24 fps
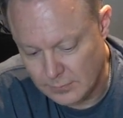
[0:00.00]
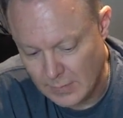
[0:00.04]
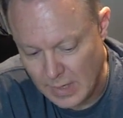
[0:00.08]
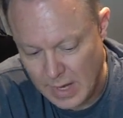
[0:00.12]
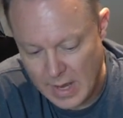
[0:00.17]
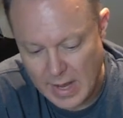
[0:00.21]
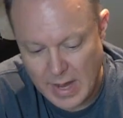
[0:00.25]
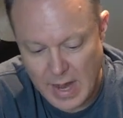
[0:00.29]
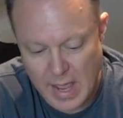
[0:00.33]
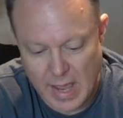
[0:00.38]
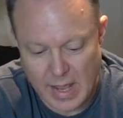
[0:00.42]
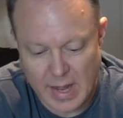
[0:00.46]

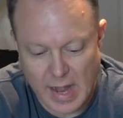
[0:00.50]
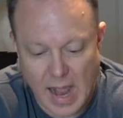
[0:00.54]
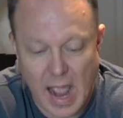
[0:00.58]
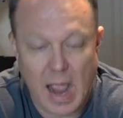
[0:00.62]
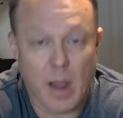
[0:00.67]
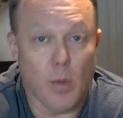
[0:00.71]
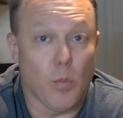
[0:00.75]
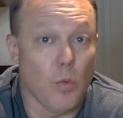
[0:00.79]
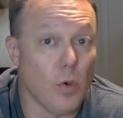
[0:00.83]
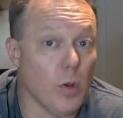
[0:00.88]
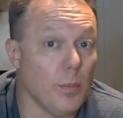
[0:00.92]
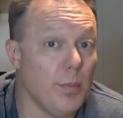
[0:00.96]
And I
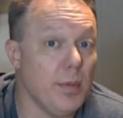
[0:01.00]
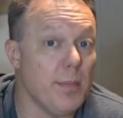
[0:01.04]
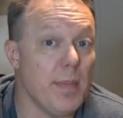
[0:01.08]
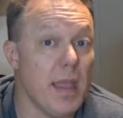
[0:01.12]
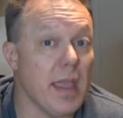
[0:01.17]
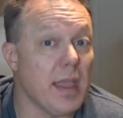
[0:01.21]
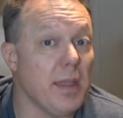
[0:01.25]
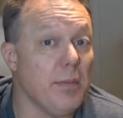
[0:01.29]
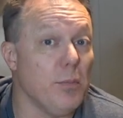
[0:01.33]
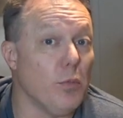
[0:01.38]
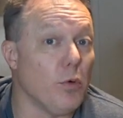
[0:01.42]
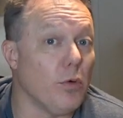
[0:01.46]
will be
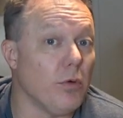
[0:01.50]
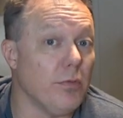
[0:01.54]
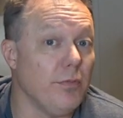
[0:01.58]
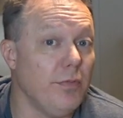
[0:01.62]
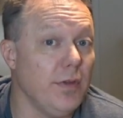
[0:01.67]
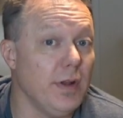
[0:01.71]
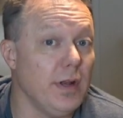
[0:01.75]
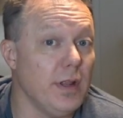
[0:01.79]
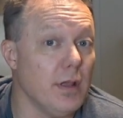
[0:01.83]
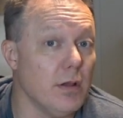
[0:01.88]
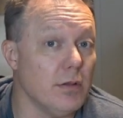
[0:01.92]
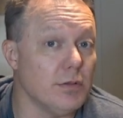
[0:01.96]
making more
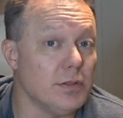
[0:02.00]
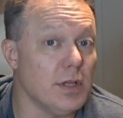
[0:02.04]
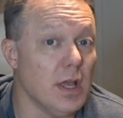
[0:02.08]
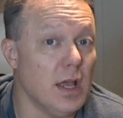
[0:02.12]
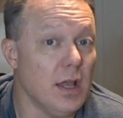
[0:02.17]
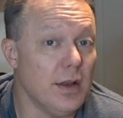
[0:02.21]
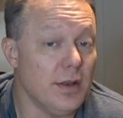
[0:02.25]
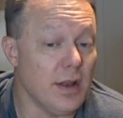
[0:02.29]
videos,